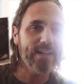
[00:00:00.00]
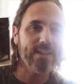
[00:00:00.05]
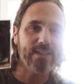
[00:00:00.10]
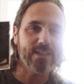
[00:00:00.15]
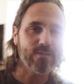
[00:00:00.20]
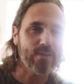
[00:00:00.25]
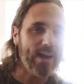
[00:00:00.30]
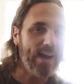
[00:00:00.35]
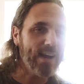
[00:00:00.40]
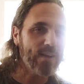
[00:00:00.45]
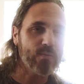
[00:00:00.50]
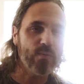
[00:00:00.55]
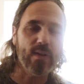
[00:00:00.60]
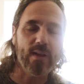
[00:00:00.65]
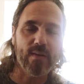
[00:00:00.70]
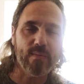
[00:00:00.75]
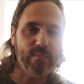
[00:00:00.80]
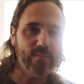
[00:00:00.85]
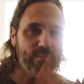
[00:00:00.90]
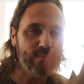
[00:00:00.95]
at the tracks
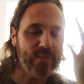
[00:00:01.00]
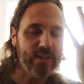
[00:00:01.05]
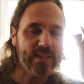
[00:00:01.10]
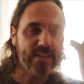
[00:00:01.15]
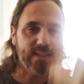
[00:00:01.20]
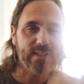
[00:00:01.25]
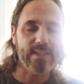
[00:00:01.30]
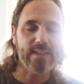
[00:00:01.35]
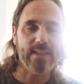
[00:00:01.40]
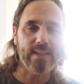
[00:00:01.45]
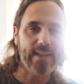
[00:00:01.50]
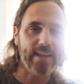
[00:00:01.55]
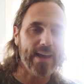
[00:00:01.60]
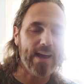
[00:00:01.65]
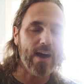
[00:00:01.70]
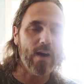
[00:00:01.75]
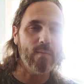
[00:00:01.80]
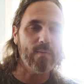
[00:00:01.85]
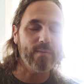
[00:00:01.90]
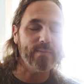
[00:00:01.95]
while I'm listening to the
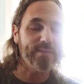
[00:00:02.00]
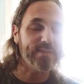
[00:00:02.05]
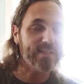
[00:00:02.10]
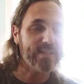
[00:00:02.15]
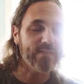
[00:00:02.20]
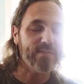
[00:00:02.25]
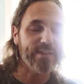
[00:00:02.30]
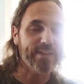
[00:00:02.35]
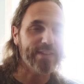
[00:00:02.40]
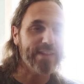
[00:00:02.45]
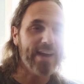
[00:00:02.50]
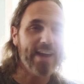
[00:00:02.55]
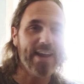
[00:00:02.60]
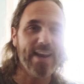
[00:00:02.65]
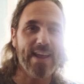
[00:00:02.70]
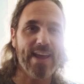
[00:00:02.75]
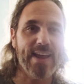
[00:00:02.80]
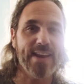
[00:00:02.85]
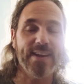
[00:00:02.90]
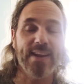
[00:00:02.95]
album and stuff like
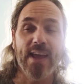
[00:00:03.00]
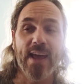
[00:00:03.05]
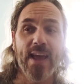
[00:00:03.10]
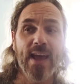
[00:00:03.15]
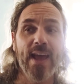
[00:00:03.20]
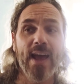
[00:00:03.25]
that, and